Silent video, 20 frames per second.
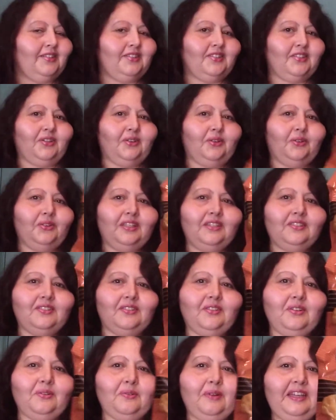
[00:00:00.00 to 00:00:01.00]
So these are
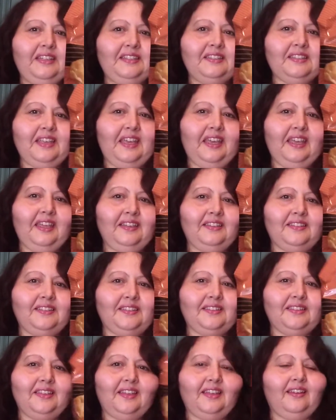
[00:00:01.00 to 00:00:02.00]
the rice cakes,
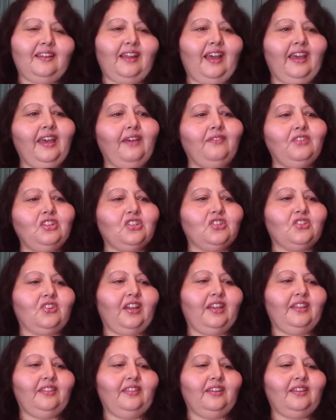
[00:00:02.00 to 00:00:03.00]
and I haven't
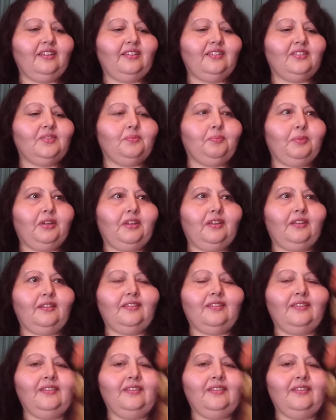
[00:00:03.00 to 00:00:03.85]
tried these, but